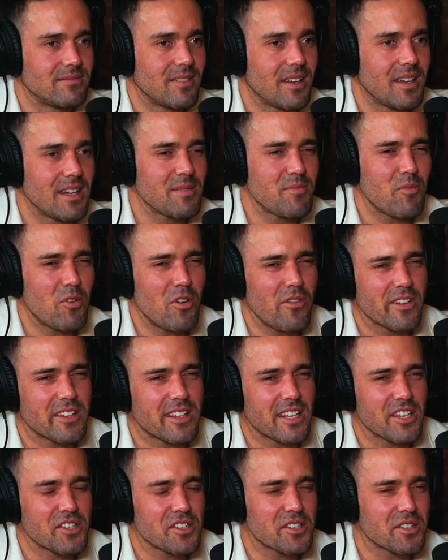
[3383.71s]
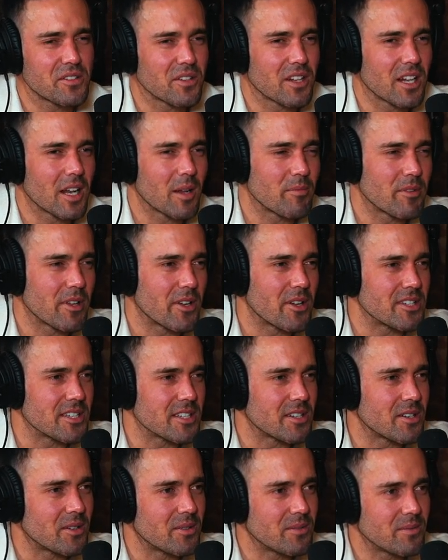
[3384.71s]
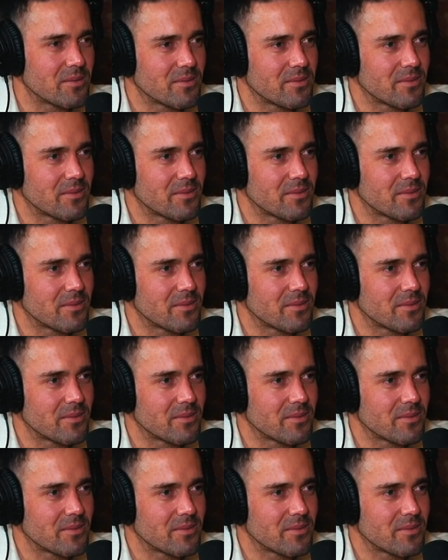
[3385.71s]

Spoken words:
It's more of a digital club though, is it not?